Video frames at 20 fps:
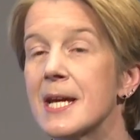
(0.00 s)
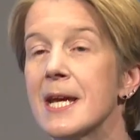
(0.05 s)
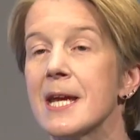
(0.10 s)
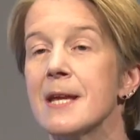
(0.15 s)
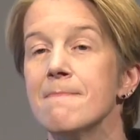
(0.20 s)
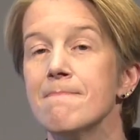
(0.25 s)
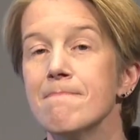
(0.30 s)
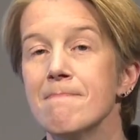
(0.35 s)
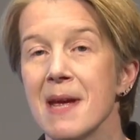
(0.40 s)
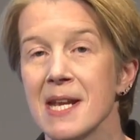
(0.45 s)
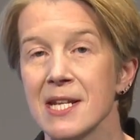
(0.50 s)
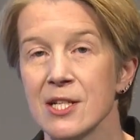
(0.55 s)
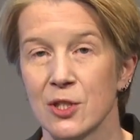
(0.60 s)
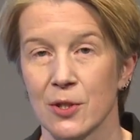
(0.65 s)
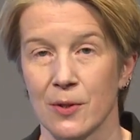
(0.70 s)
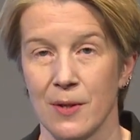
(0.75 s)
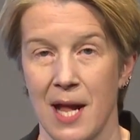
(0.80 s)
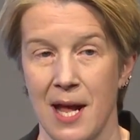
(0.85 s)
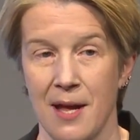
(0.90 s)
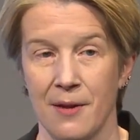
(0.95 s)
In
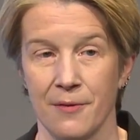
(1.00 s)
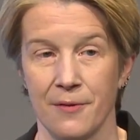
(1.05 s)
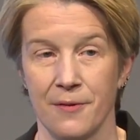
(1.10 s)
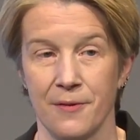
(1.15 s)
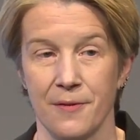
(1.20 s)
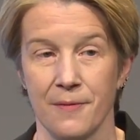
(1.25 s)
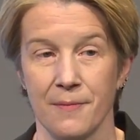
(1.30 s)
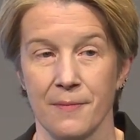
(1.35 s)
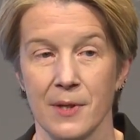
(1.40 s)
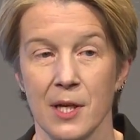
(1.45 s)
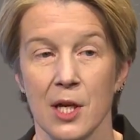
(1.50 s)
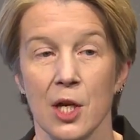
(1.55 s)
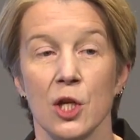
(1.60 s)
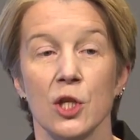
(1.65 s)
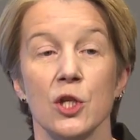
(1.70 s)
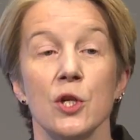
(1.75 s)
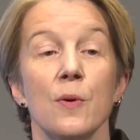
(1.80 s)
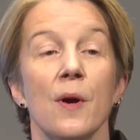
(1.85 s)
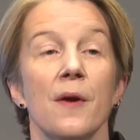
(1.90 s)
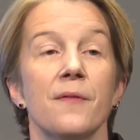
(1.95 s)
mental health,
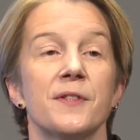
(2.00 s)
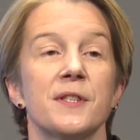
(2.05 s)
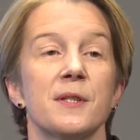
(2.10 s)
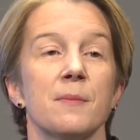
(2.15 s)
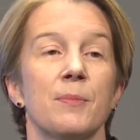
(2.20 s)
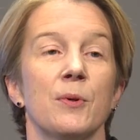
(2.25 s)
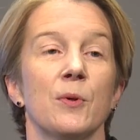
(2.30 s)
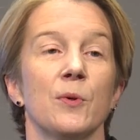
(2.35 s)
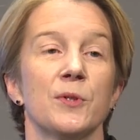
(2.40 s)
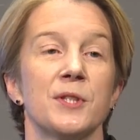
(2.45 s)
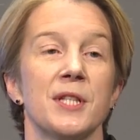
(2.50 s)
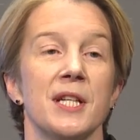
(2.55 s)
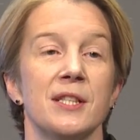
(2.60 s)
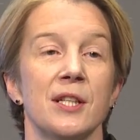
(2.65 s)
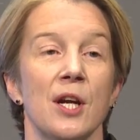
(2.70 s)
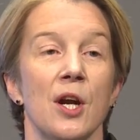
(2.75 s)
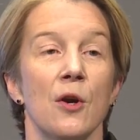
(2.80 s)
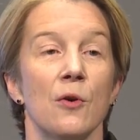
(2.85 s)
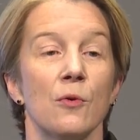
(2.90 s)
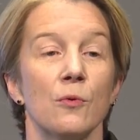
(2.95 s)
you have supported
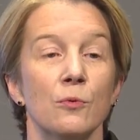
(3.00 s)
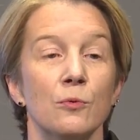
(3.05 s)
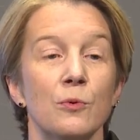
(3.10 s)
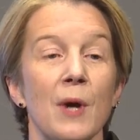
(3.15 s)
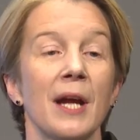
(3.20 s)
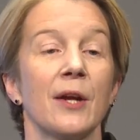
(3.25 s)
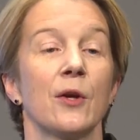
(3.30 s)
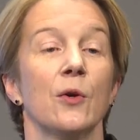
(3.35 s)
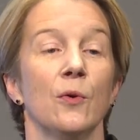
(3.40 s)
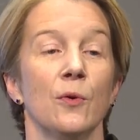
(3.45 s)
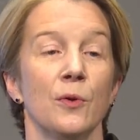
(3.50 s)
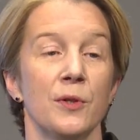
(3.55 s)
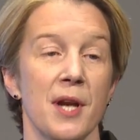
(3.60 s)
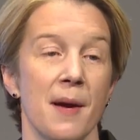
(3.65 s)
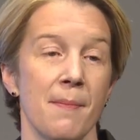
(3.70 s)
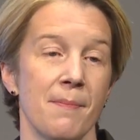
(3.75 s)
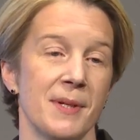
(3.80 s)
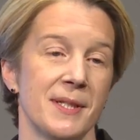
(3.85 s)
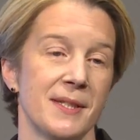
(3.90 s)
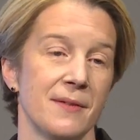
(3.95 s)
record
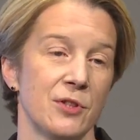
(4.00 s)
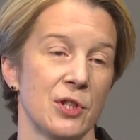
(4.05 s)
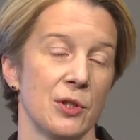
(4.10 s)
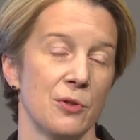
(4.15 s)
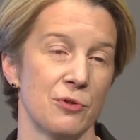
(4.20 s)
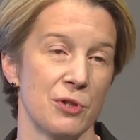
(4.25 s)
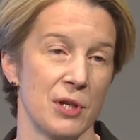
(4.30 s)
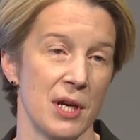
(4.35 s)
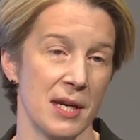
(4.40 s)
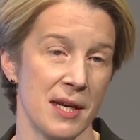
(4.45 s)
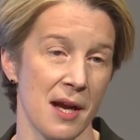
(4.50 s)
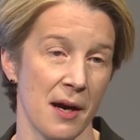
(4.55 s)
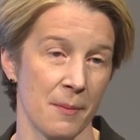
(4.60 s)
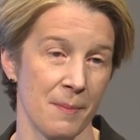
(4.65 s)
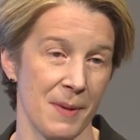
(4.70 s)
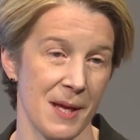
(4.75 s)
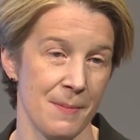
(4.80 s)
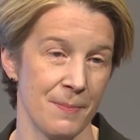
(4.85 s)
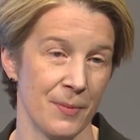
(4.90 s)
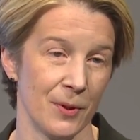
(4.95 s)
numbers of children and young
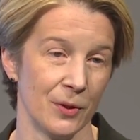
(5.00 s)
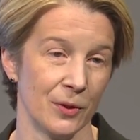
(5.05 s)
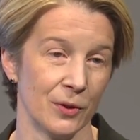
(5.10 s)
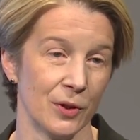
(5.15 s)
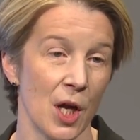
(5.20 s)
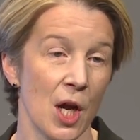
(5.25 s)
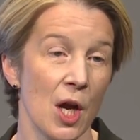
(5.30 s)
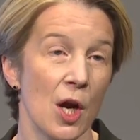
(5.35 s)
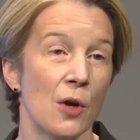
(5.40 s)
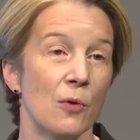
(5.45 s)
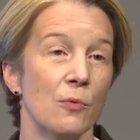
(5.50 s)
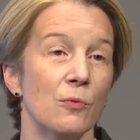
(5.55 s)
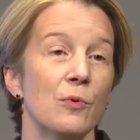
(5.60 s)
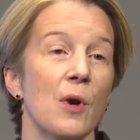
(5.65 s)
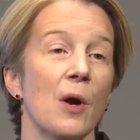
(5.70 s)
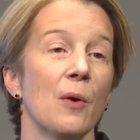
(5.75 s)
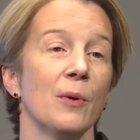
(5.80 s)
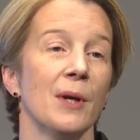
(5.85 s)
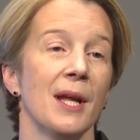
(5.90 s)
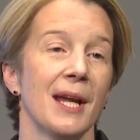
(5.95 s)
people,
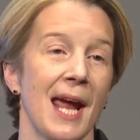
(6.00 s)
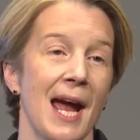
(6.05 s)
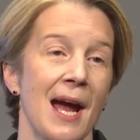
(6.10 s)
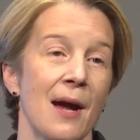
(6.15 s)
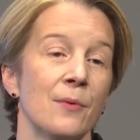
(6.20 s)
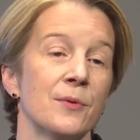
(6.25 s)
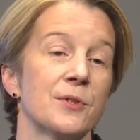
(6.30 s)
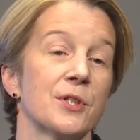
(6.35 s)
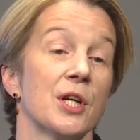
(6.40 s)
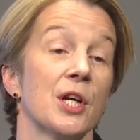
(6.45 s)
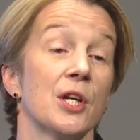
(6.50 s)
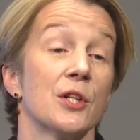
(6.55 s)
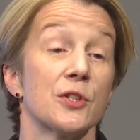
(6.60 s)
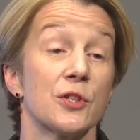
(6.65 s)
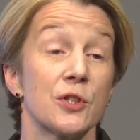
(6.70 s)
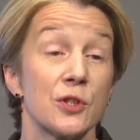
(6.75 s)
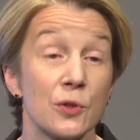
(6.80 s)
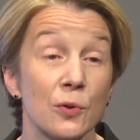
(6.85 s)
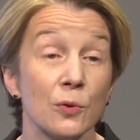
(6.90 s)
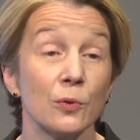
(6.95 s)
rolling out
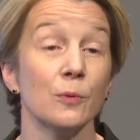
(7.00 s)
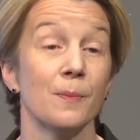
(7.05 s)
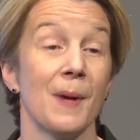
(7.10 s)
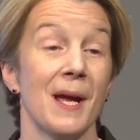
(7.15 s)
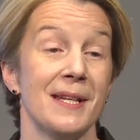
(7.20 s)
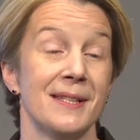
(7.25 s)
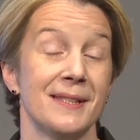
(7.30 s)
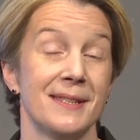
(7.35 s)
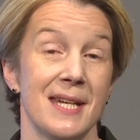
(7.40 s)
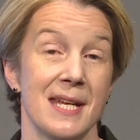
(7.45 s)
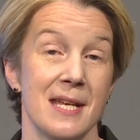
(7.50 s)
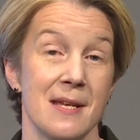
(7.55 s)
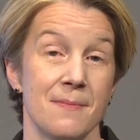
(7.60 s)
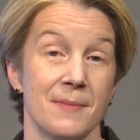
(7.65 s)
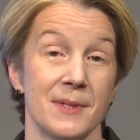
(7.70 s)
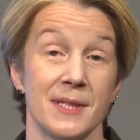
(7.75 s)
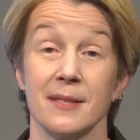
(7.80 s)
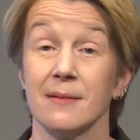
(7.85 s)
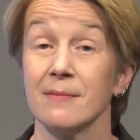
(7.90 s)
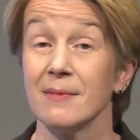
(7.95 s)
school-based
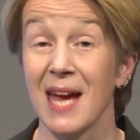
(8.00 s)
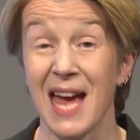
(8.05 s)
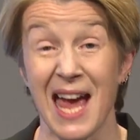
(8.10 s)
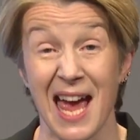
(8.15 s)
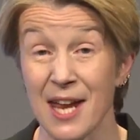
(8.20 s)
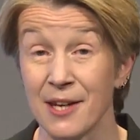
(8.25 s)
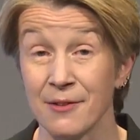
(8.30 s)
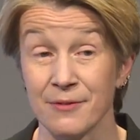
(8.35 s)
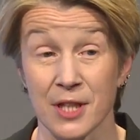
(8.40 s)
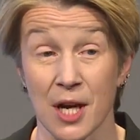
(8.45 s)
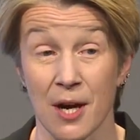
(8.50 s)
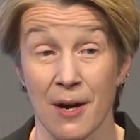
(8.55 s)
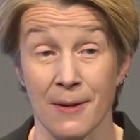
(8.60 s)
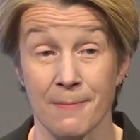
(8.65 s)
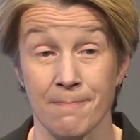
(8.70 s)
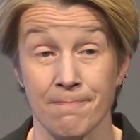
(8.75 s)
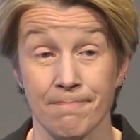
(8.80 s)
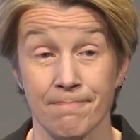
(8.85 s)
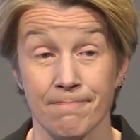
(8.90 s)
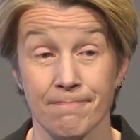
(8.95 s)
teams ahead of
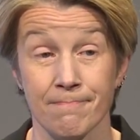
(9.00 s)
time.